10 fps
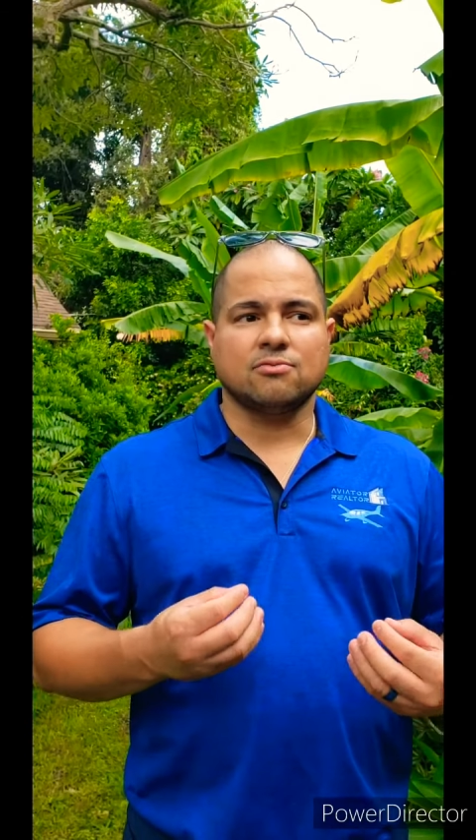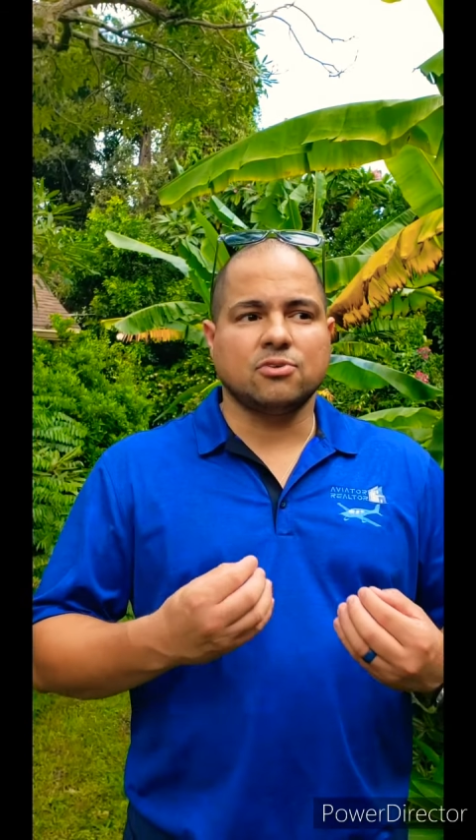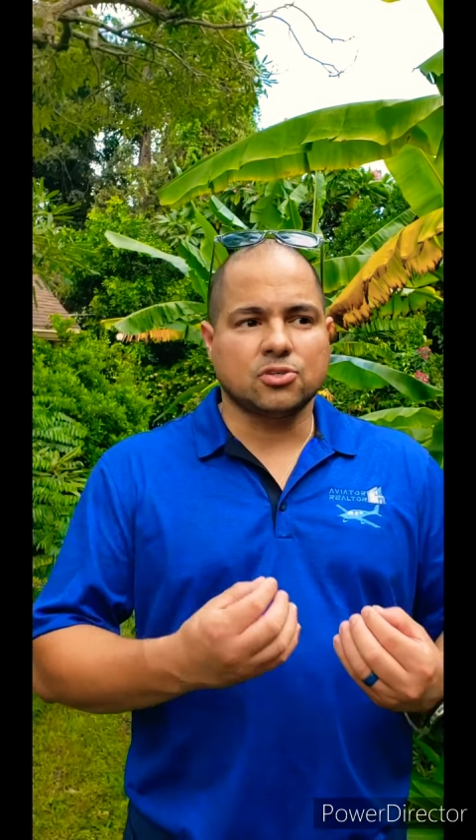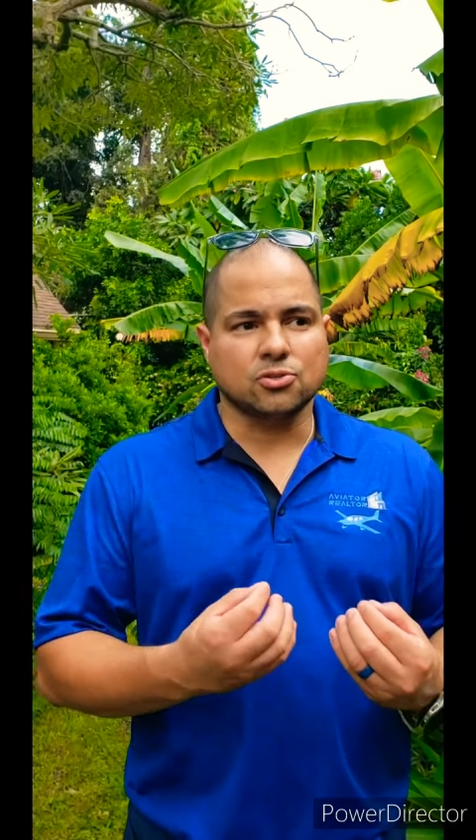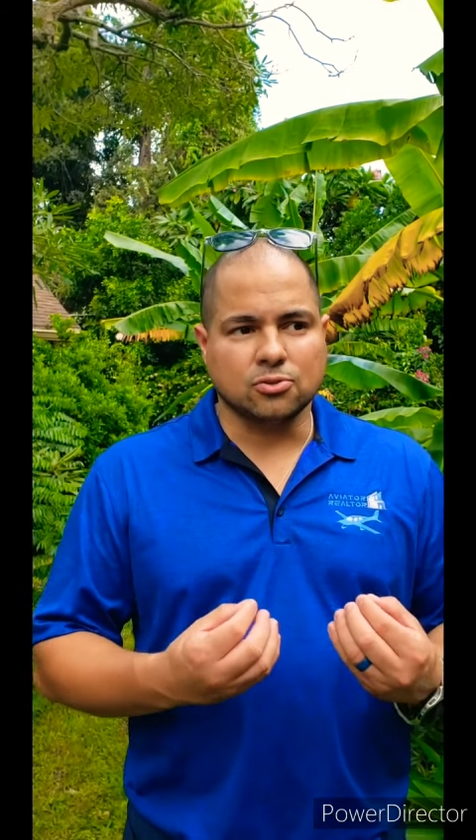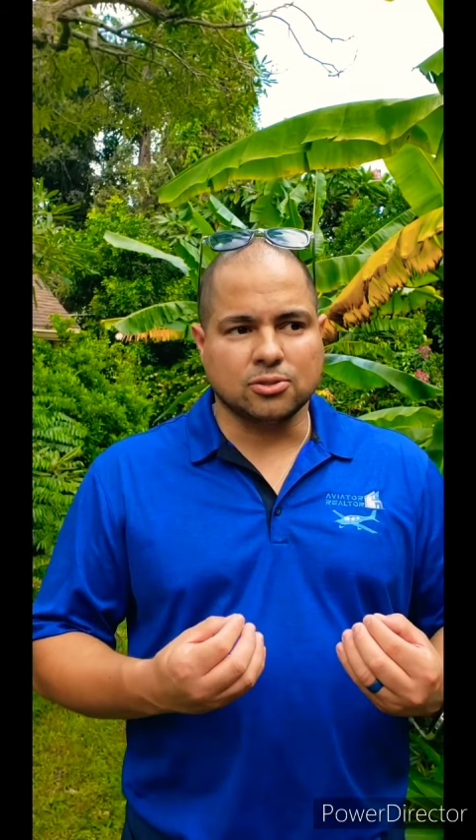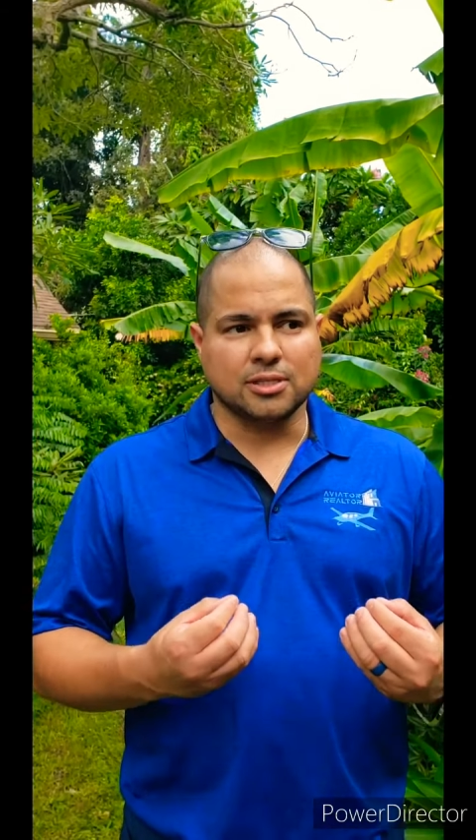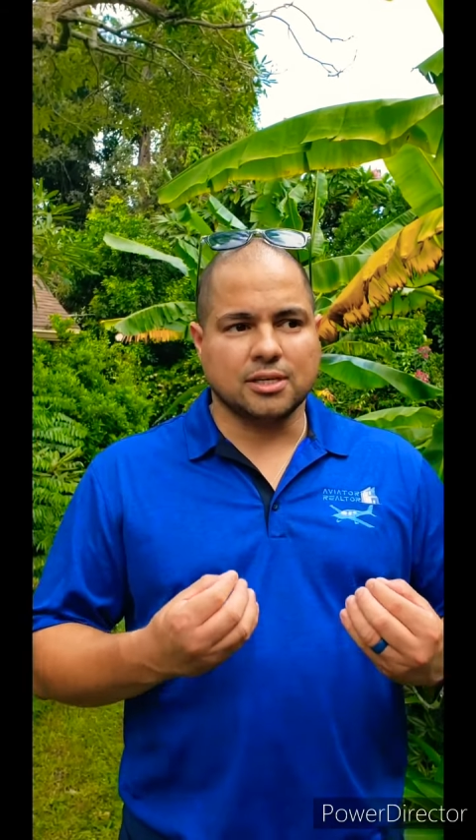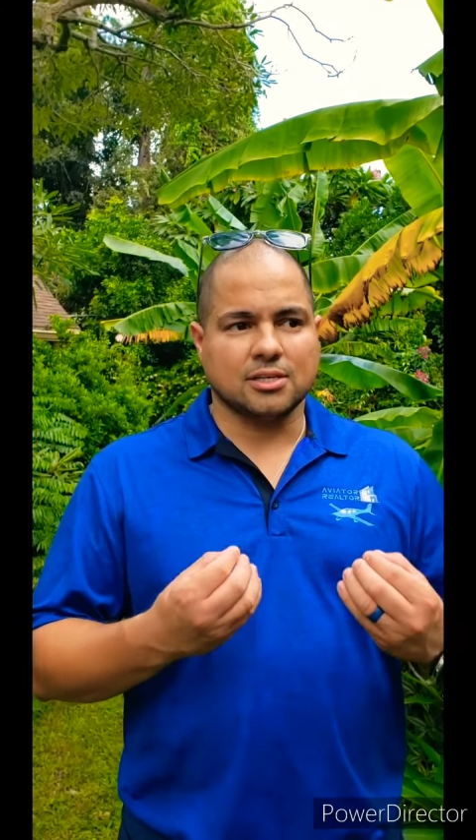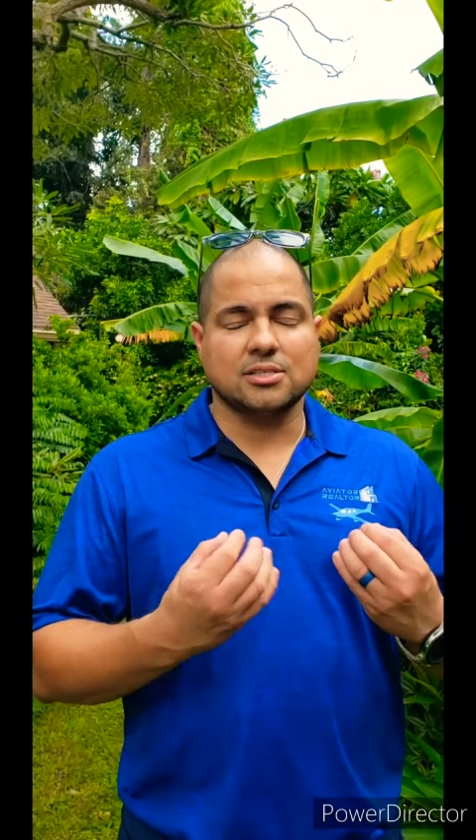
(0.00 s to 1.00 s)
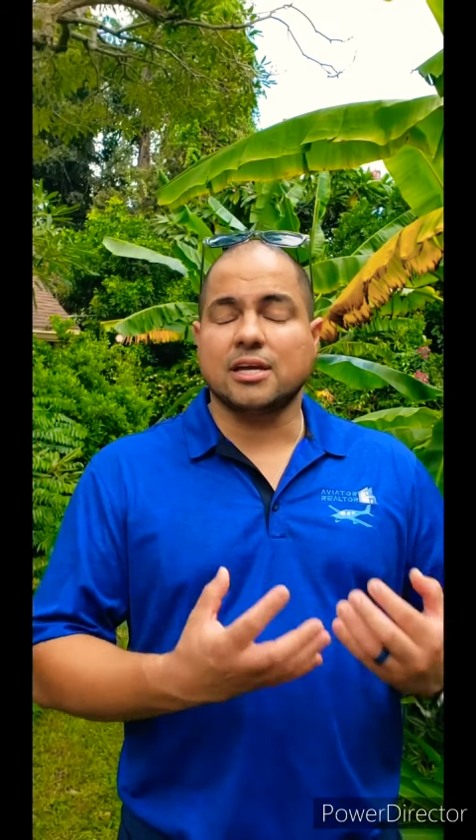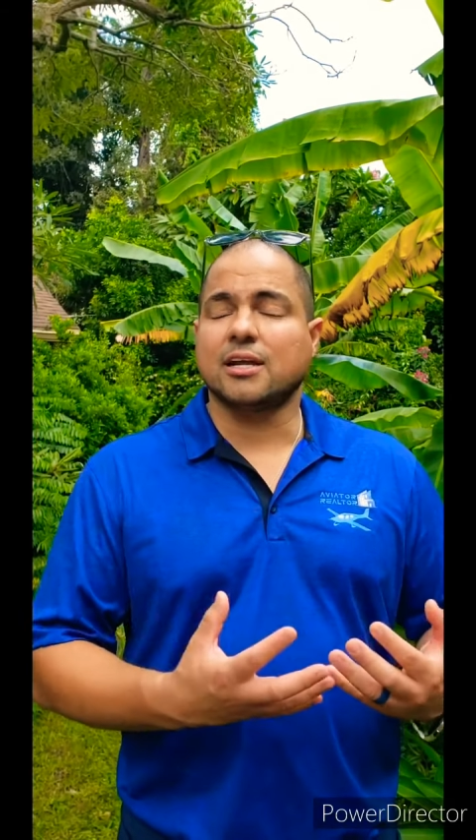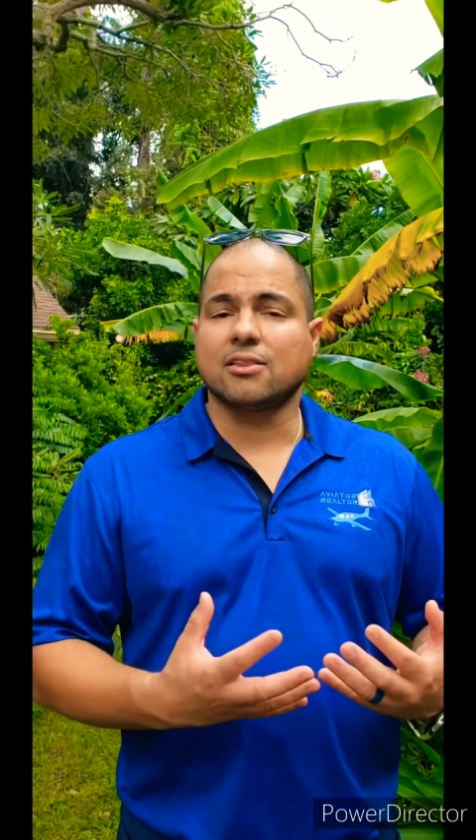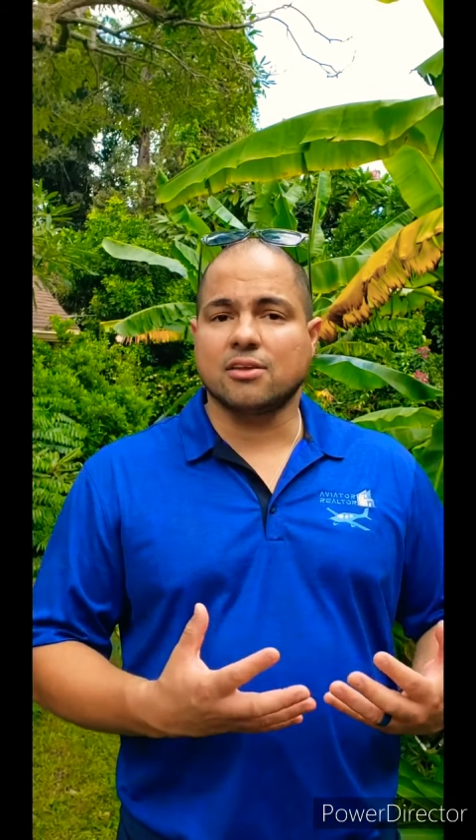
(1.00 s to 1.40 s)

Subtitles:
visually aesthetic